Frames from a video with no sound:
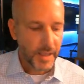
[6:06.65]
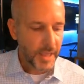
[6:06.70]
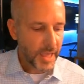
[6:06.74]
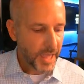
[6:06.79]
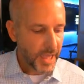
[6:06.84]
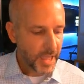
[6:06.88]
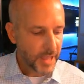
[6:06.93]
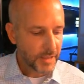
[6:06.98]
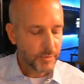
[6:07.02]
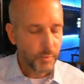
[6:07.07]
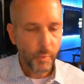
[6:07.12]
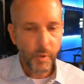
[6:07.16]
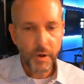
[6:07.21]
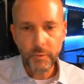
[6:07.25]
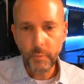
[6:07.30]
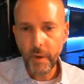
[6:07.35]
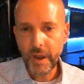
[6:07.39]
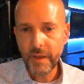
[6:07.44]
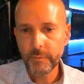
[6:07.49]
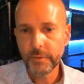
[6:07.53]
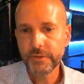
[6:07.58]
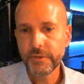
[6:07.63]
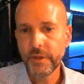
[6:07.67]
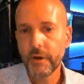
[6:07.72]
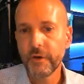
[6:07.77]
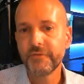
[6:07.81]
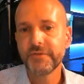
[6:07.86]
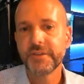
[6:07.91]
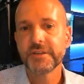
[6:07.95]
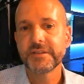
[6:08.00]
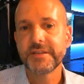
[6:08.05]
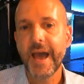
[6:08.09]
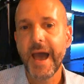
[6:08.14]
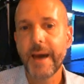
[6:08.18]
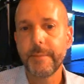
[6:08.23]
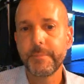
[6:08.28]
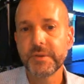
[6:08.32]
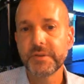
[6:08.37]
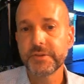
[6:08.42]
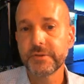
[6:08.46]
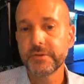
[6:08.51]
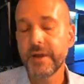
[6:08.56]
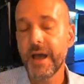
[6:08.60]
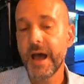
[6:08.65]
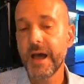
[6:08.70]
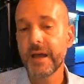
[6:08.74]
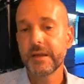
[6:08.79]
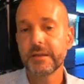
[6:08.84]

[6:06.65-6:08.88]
And one way we'll know if this happens or not,